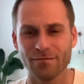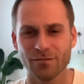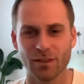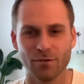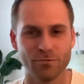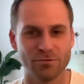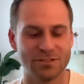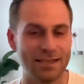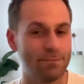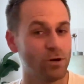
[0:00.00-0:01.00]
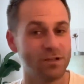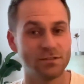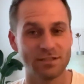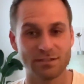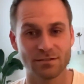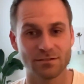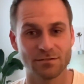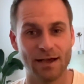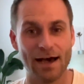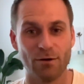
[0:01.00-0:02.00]
and the other one was 8.6
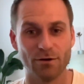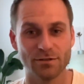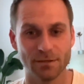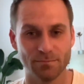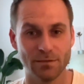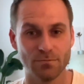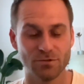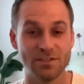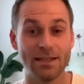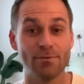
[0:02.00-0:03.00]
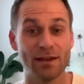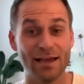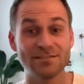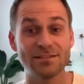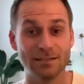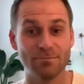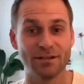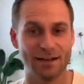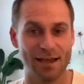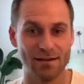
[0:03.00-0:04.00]
hours that people were stabilized
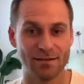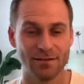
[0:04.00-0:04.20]
sleeping a night